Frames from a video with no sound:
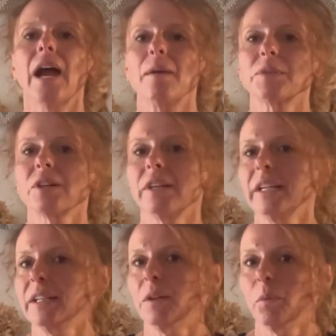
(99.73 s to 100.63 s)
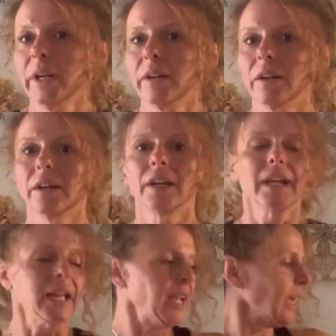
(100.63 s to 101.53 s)
starting in the winter,
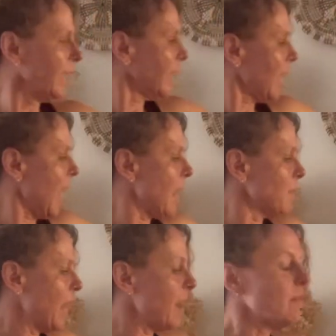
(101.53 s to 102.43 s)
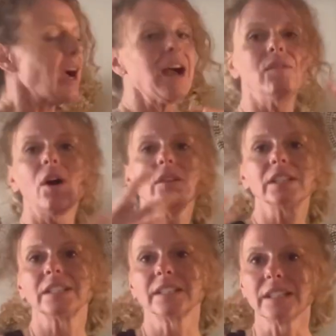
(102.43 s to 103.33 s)
and I have all the
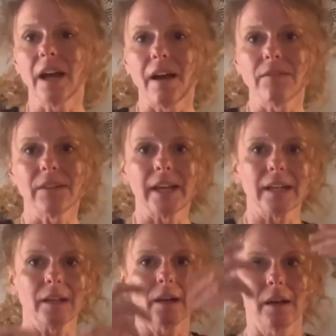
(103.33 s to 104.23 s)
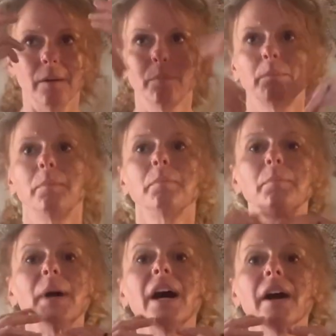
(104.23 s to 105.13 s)
stuff like
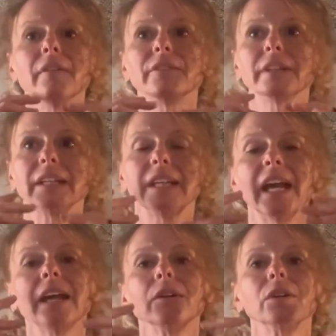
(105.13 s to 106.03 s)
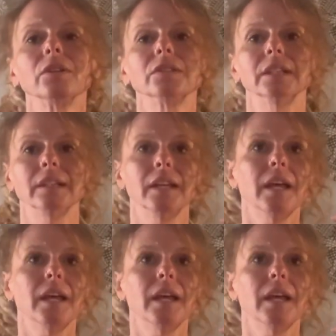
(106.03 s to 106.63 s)
buffs and gaiters and